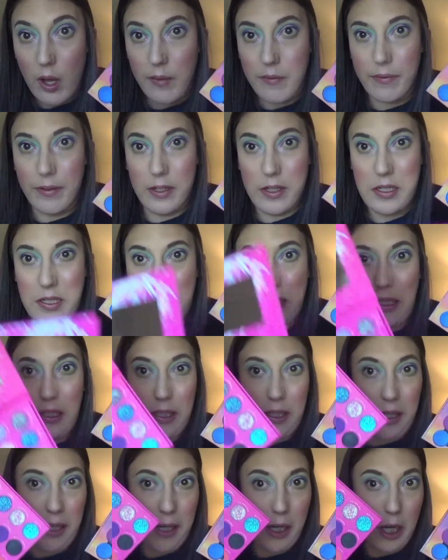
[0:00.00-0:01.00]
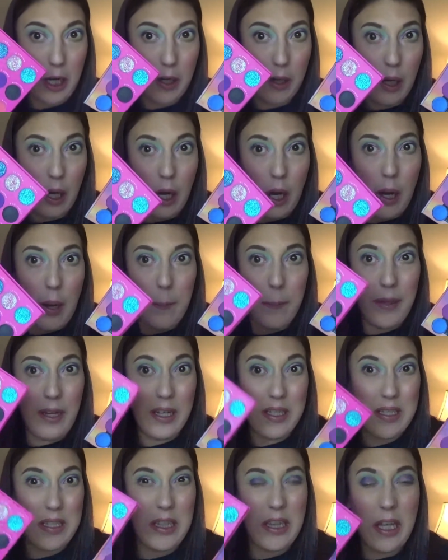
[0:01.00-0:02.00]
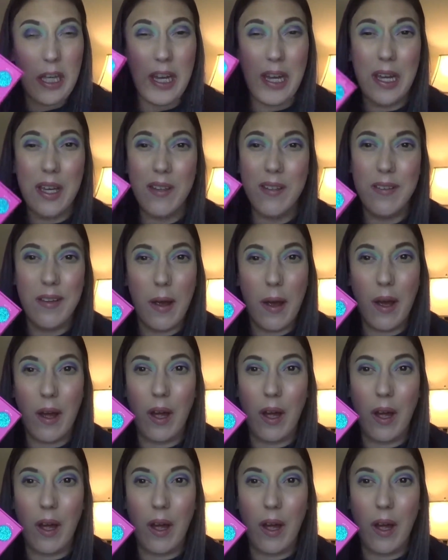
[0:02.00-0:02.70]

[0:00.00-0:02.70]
versus in here, because these